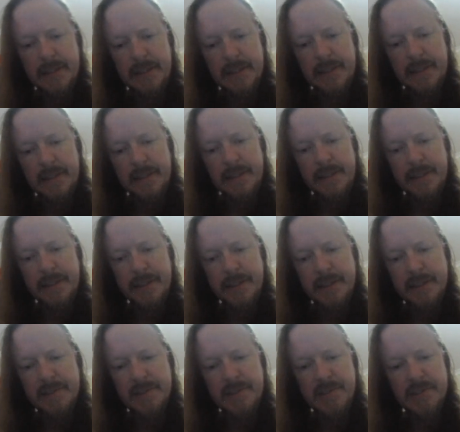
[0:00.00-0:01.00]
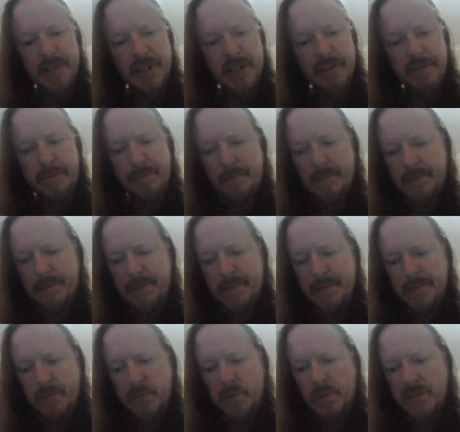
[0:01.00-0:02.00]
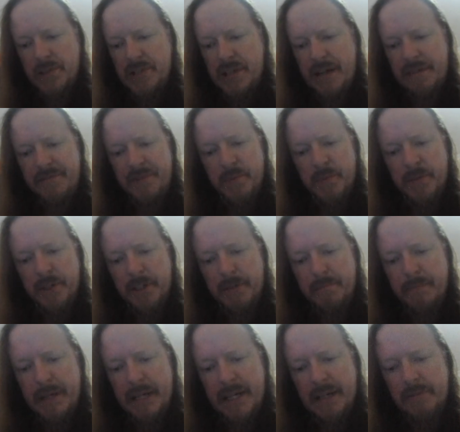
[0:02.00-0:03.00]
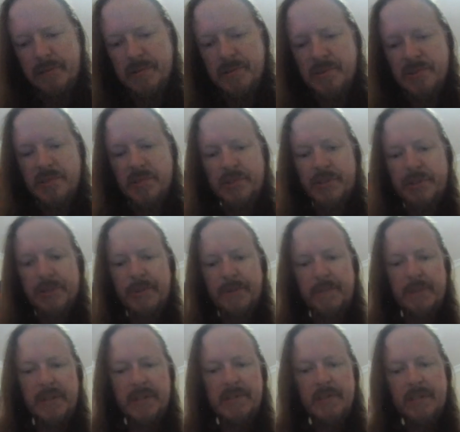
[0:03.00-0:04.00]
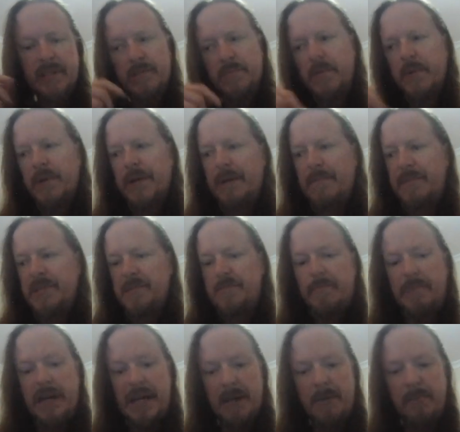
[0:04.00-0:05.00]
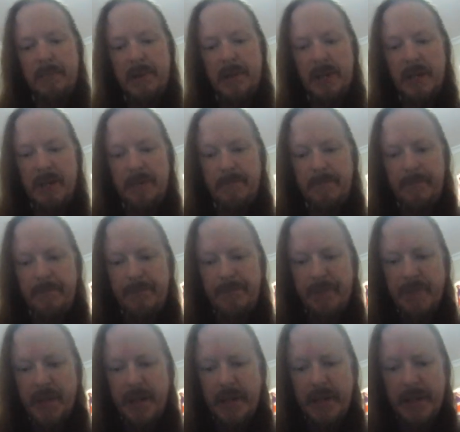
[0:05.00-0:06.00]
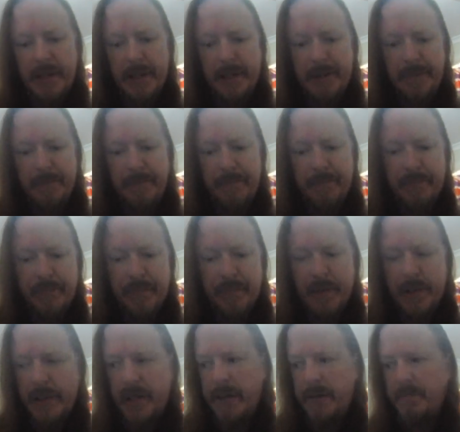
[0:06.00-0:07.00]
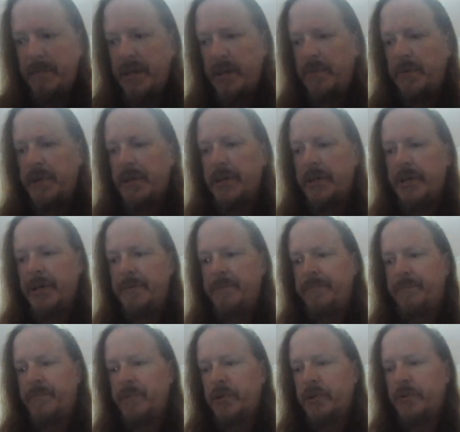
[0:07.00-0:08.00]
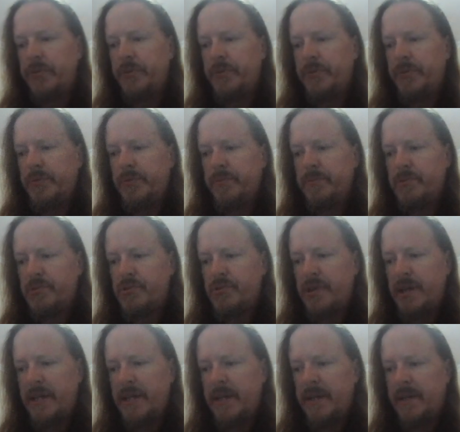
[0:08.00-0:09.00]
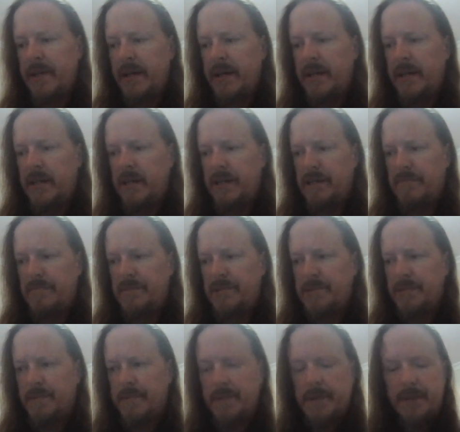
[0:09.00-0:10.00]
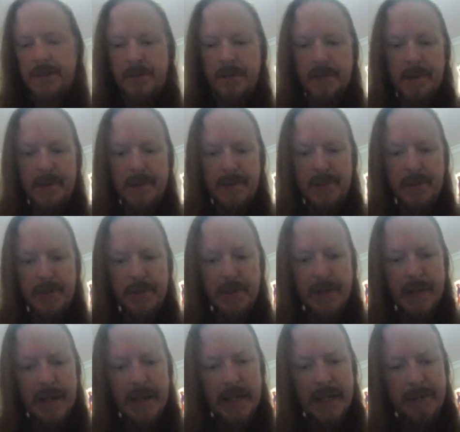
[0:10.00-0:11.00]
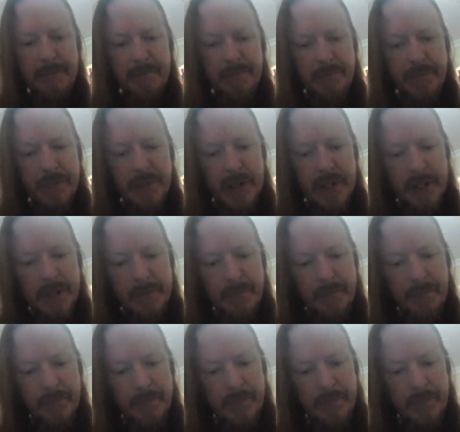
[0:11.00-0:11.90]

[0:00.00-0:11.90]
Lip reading: and let's see, we'll just have to work backwards. So it says we grab this back bit here. Yep, there we go. Cool. Straighten out the arms. Can do that. Yep.